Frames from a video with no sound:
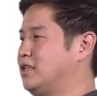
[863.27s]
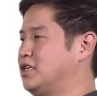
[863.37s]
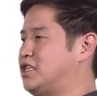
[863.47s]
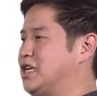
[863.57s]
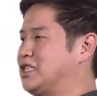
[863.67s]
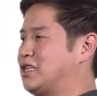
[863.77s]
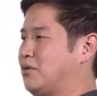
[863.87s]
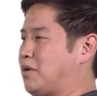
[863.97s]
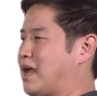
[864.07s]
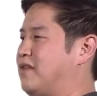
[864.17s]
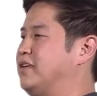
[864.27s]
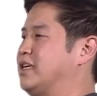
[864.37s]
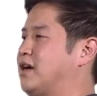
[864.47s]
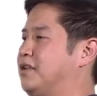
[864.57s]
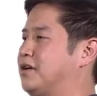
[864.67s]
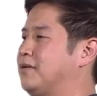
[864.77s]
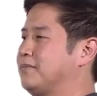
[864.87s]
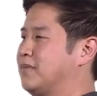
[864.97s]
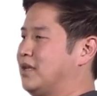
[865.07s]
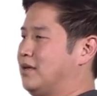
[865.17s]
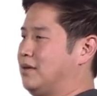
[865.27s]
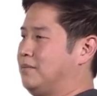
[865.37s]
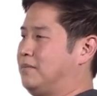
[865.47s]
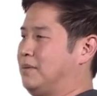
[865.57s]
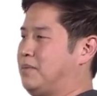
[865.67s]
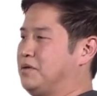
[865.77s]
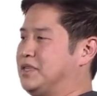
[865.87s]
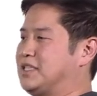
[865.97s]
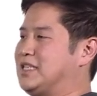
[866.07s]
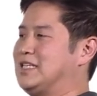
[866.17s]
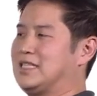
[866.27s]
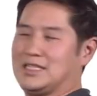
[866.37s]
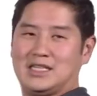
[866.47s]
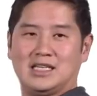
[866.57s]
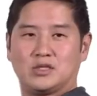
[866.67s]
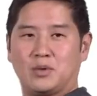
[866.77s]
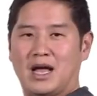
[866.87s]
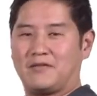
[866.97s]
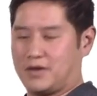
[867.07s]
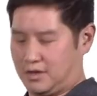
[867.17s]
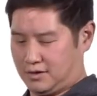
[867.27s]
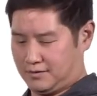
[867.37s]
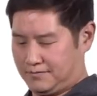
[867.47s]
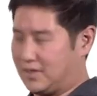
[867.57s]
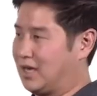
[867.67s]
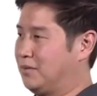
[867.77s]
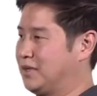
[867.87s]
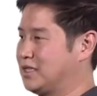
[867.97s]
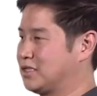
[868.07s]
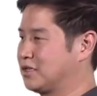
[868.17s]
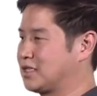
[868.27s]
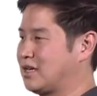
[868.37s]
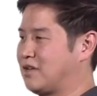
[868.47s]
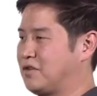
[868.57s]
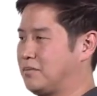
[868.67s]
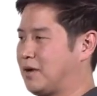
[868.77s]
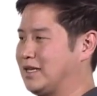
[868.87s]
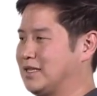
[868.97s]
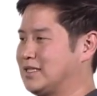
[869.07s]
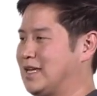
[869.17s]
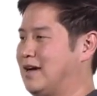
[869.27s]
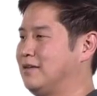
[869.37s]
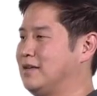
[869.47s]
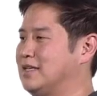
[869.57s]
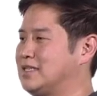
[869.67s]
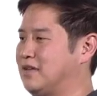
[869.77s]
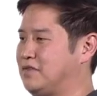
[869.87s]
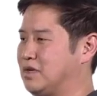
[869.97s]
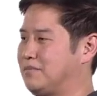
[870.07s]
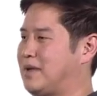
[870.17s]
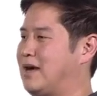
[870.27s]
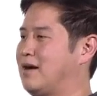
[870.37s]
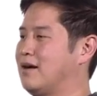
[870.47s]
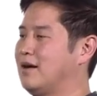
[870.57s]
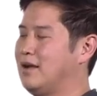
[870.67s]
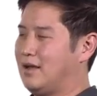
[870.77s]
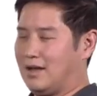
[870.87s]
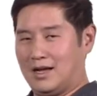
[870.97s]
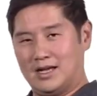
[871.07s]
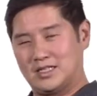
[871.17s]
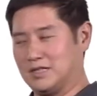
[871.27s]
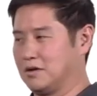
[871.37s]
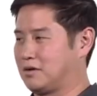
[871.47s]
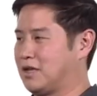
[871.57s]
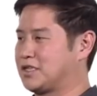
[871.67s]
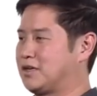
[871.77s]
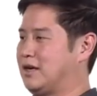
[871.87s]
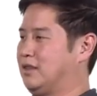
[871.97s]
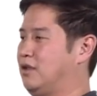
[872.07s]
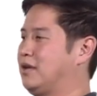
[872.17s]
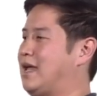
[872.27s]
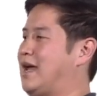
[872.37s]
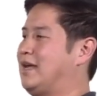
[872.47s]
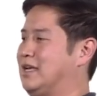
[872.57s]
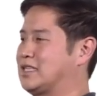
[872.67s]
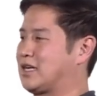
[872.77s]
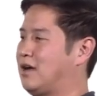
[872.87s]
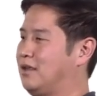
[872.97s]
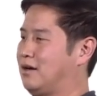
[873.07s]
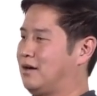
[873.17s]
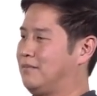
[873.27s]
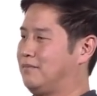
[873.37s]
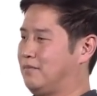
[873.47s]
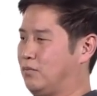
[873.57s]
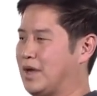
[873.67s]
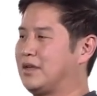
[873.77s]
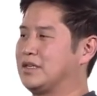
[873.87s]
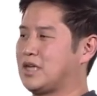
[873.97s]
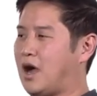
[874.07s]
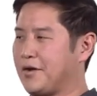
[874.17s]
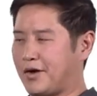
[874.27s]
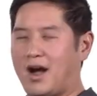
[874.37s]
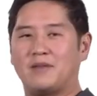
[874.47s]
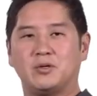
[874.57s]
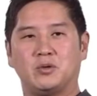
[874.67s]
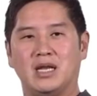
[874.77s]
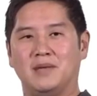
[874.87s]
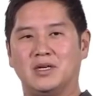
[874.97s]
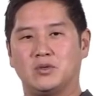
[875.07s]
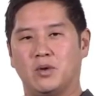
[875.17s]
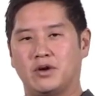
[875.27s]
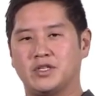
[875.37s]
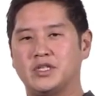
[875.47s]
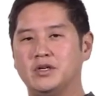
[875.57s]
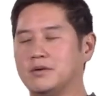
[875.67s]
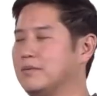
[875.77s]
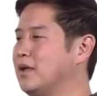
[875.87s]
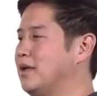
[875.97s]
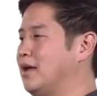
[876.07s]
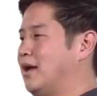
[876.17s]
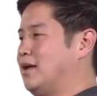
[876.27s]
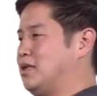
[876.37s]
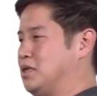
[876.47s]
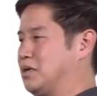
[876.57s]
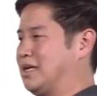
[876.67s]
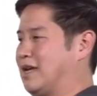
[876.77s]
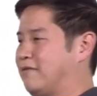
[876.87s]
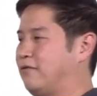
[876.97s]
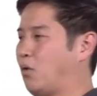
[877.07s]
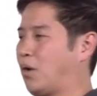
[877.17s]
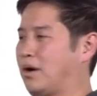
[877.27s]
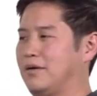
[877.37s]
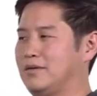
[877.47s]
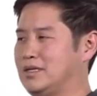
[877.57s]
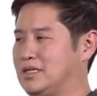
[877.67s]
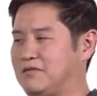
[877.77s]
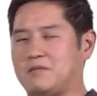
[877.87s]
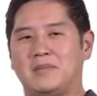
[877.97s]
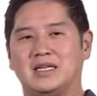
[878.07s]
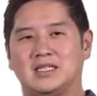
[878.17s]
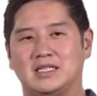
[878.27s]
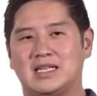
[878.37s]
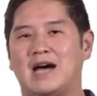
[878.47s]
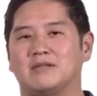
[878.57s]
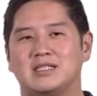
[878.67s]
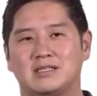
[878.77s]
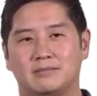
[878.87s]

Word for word: The G's still won't have any color, but both the C's and T's will have color. And what this looks like if you break this down is if you compare a single cluster and look at its color, whether it's on or off between image one or two, you can get four different bases out.